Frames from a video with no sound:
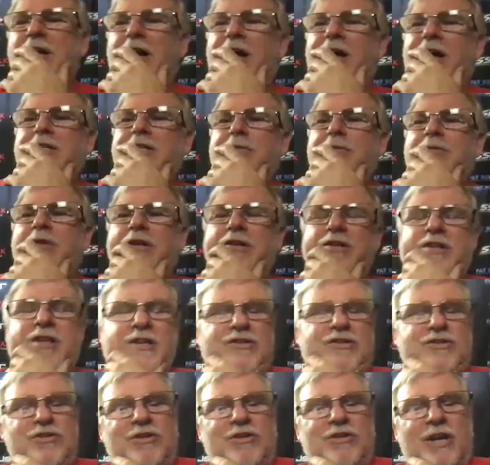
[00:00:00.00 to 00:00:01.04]
awesome that
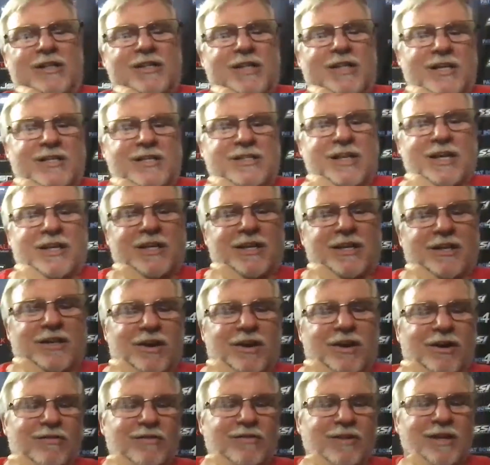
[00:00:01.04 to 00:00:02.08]
that you got that taken
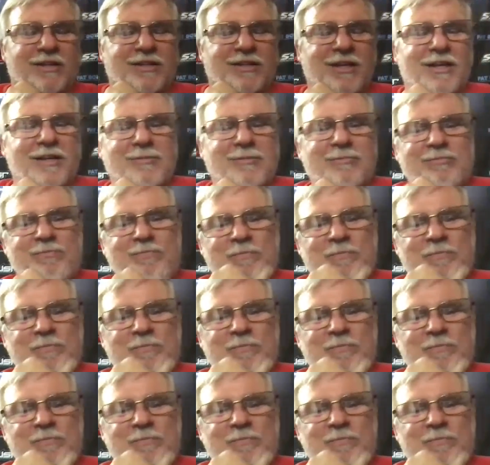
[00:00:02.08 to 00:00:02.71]
care of like that.